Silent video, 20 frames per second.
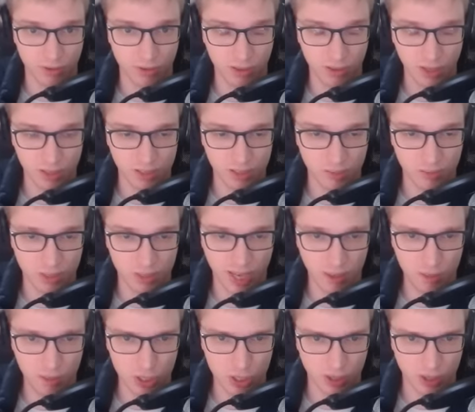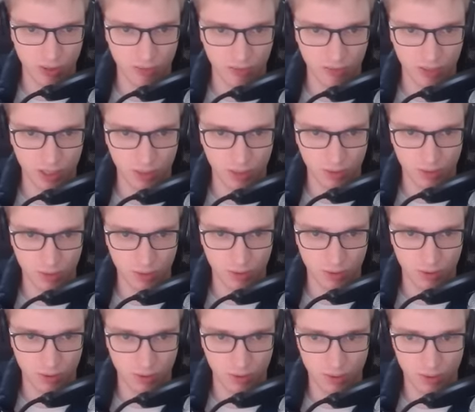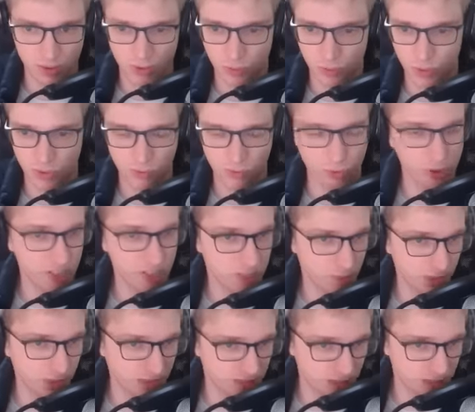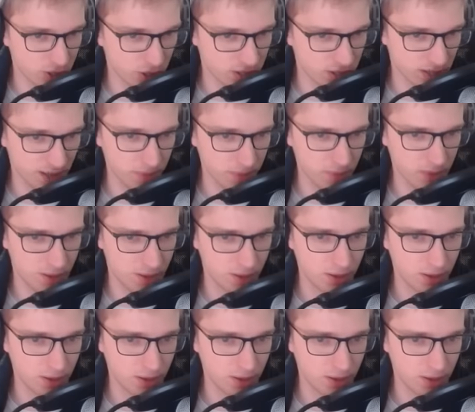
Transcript: Get some damage on the field. You would freeze me in such a time?